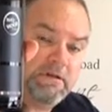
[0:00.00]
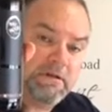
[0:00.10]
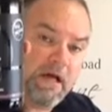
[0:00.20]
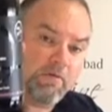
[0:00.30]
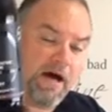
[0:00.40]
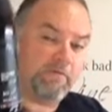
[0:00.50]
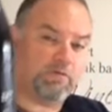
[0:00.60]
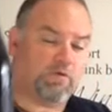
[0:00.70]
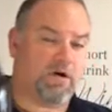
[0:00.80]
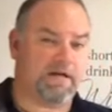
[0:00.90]
Now, Waywood
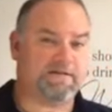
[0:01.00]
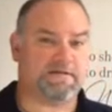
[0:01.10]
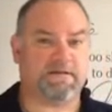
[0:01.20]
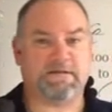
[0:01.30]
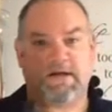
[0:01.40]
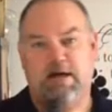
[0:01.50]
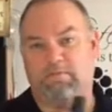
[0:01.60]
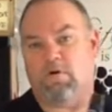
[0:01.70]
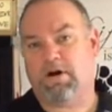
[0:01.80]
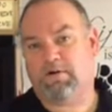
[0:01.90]
Wines is a
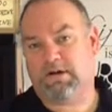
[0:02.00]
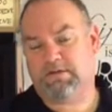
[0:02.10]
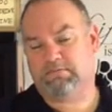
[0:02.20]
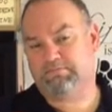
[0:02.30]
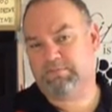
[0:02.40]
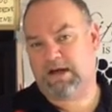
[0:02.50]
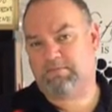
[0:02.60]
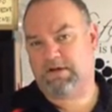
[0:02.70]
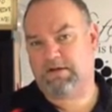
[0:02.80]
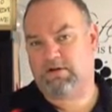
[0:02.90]
winery
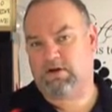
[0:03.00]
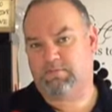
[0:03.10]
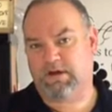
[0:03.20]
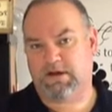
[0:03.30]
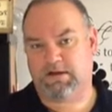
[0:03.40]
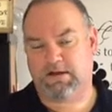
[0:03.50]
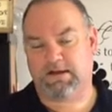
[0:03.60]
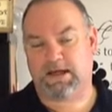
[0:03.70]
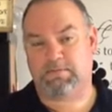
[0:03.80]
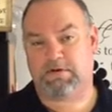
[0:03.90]
company that I've been
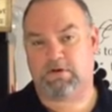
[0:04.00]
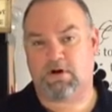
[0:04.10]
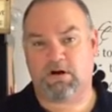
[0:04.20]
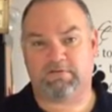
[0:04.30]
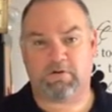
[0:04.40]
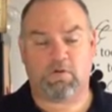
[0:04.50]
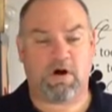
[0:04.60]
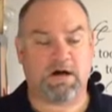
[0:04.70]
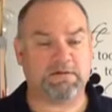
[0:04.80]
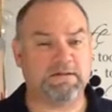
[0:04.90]
keeping an eye on for a
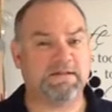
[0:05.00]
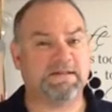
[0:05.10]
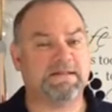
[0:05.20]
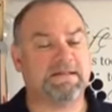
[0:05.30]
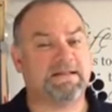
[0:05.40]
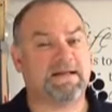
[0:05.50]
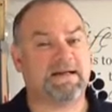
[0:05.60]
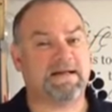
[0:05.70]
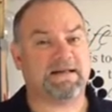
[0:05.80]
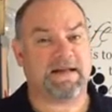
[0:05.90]
while.
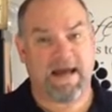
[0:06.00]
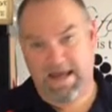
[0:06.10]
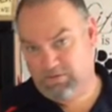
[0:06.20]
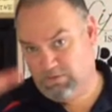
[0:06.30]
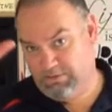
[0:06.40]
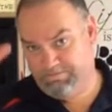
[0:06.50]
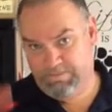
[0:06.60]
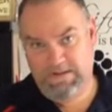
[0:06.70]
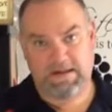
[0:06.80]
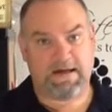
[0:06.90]
G'day, Andrew.
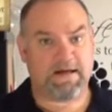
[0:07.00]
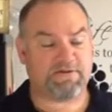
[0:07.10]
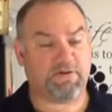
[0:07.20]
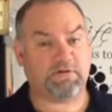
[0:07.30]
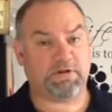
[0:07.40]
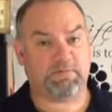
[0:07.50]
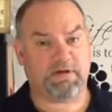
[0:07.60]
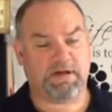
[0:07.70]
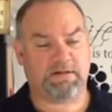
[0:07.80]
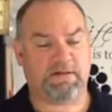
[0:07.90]
Certainly
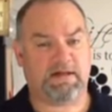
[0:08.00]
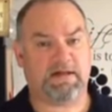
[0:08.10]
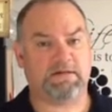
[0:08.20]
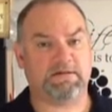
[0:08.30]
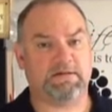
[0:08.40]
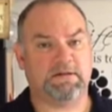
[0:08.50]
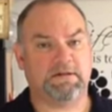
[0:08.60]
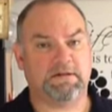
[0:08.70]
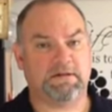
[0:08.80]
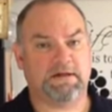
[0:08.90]
been
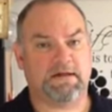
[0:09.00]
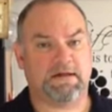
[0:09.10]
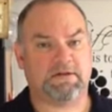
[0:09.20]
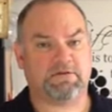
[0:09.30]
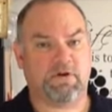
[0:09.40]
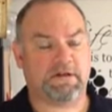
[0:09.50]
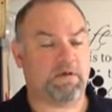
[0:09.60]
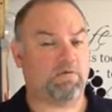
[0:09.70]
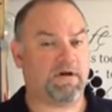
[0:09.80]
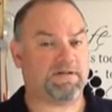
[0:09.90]
trying their
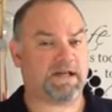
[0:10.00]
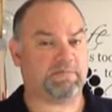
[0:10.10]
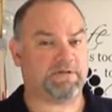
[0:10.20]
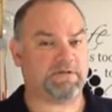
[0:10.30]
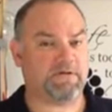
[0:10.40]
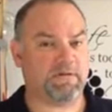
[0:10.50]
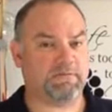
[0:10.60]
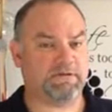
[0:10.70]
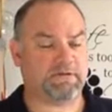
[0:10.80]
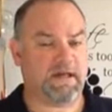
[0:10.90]
wines a couple of
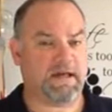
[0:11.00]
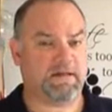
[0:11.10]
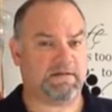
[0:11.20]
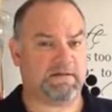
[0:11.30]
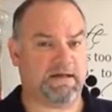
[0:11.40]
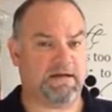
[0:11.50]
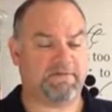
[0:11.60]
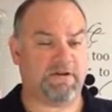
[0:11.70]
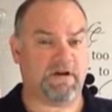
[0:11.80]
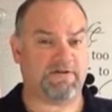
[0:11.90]
times, and
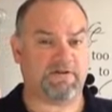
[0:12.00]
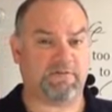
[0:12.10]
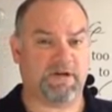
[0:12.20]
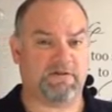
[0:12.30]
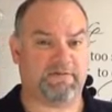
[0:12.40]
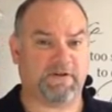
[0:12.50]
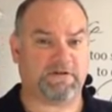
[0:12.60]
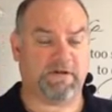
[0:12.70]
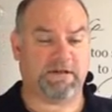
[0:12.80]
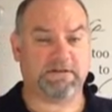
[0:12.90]
for those that have been
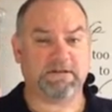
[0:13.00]
following,